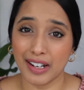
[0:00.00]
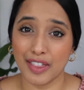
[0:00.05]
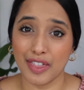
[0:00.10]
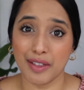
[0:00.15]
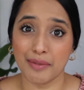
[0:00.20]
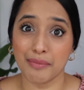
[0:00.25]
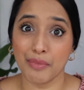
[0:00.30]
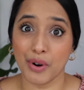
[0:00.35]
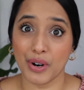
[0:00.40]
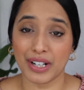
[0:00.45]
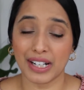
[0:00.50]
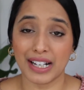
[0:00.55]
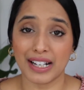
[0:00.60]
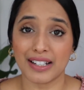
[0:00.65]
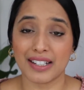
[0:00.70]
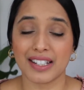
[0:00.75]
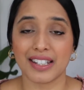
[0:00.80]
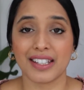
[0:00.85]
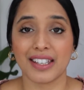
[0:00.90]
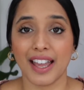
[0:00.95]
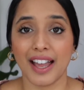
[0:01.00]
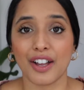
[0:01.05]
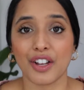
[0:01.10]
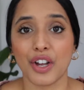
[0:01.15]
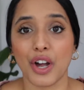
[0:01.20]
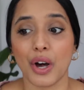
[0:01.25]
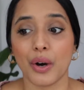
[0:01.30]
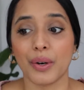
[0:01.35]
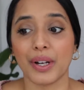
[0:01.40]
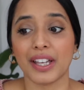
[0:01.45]
in the morning to get
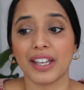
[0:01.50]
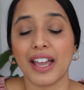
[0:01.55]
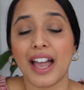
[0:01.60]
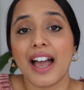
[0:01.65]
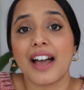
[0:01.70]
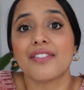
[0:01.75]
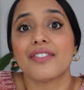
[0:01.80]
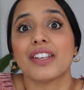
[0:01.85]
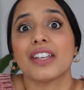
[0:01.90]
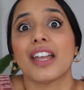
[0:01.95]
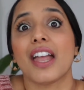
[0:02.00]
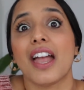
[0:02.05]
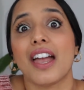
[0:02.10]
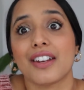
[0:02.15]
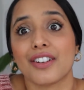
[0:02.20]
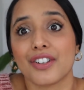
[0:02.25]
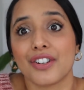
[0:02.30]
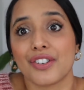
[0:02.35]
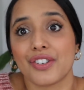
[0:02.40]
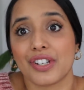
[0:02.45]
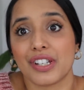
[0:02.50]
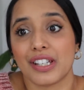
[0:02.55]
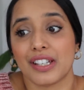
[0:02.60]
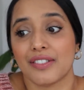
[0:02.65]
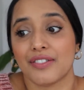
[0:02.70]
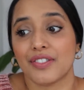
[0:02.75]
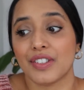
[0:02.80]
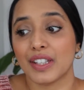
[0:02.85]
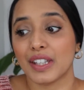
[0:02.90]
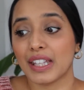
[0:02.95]
going, having energy,
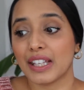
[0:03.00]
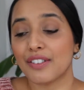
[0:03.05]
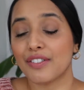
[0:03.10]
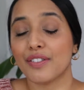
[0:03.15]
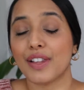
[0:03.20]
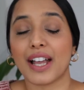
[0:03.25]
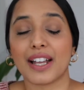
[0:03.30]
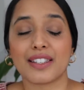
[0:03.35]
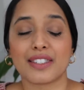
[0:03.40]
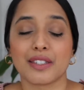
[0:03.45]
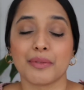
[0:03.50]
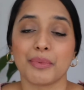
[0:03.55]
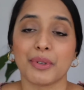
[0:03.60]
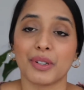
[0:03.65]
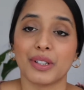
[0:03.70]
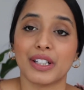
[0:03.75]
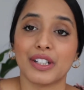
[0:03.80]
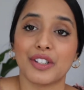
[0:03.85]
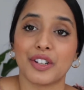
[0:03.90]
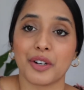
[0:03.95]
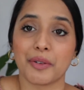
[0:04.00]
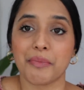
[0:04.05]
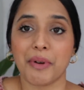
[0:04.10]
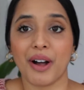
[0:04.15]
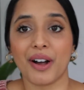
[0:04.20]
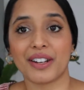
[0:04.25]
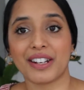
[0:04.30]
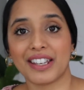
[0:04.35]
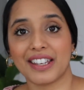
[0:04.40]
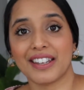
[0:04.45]
feeling flexible in your
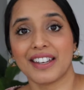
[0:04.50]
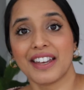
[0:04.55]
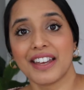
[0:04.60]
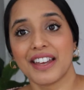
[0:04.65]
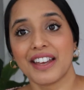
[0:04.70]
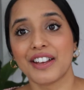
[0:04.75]
body,